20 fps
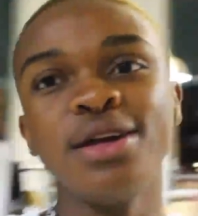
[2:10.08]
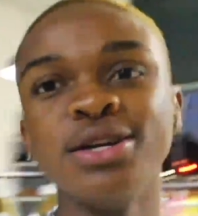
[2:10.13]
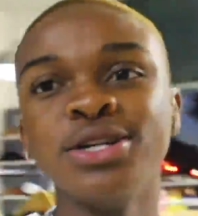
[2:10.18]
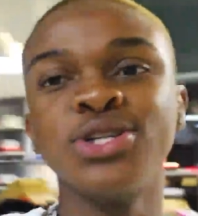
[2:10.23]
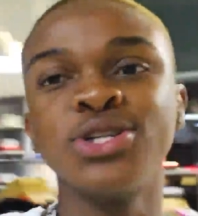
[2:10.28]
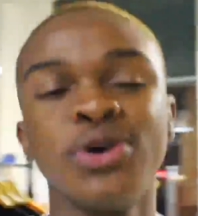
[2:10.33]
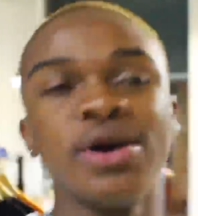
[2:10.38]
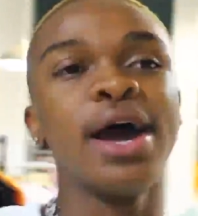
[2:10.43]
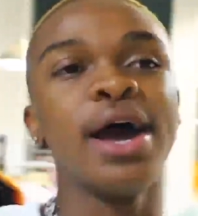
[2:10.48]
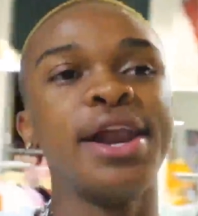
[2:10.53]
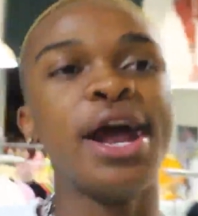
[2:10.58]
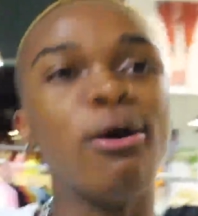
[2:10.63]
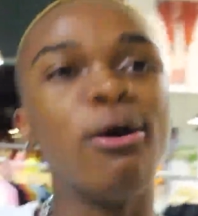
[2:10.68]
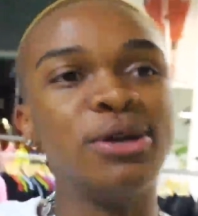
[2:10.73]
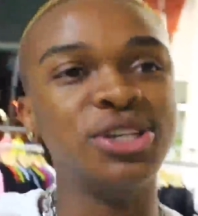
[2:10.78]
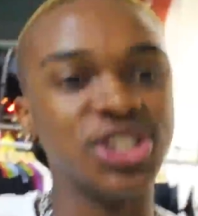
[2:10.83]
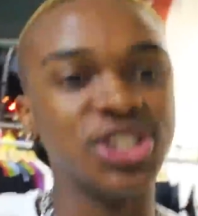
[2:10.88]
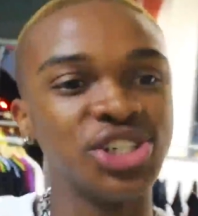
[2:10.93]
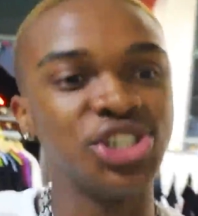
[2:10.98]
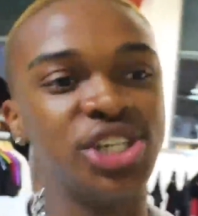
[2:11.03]
so yeah, now
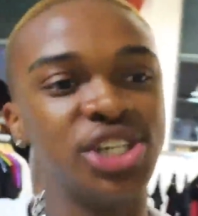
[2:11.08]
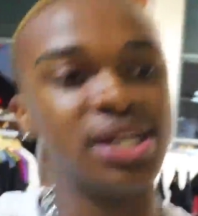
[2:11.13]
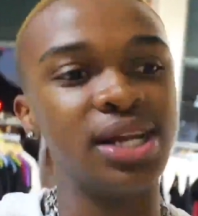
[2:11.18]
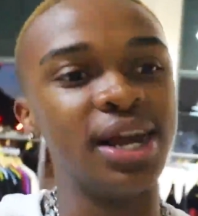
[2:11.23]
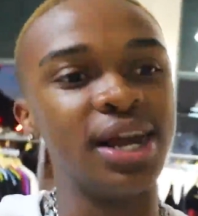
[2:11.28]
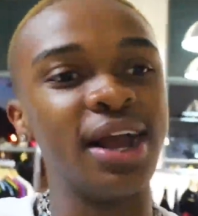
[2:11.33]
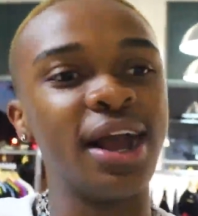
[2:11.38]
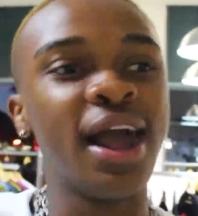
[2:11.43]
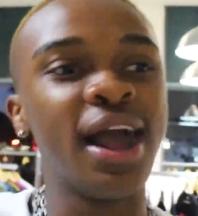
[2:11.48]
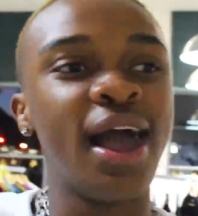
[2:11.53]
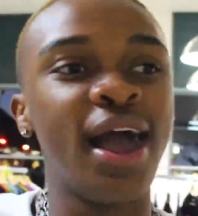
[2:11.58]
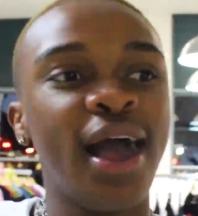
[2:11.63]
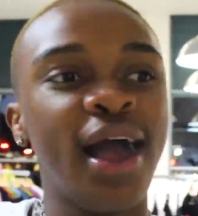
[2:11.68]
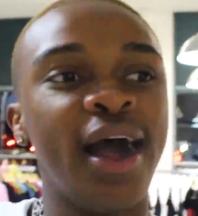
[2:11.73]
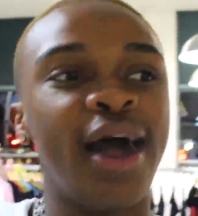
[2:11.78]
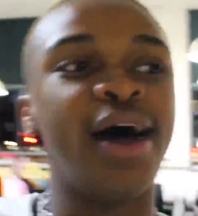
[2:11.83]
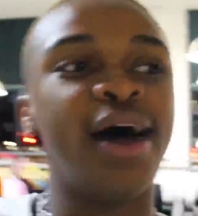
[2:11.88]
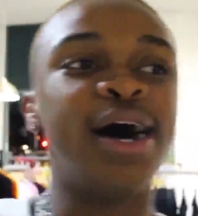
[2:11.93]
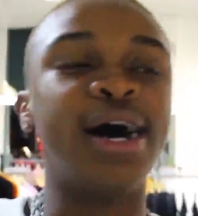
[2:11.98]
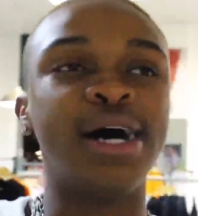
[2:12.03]
we're just chilling.
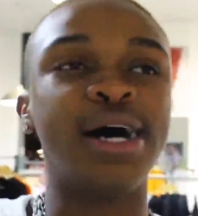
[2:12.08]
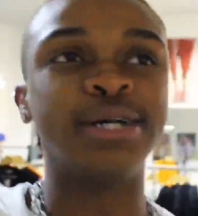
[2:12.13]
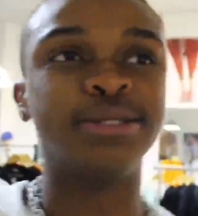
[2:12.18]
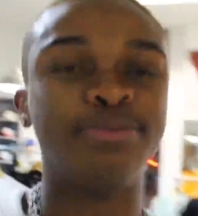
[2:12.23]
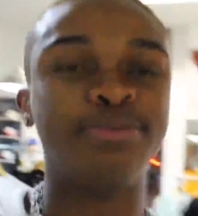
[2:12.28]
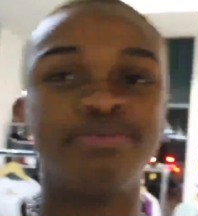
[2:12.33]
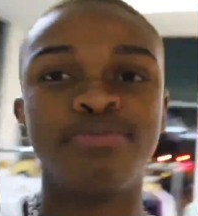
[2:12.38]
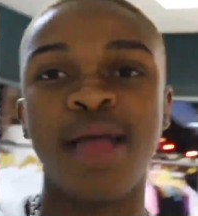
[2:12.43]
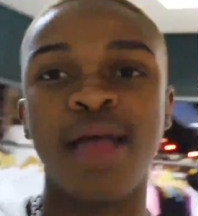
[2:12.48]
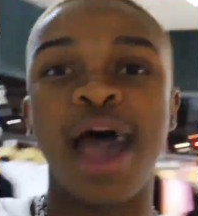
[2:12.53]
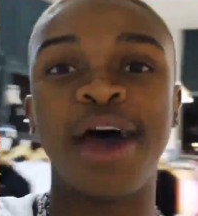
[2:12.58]
Um,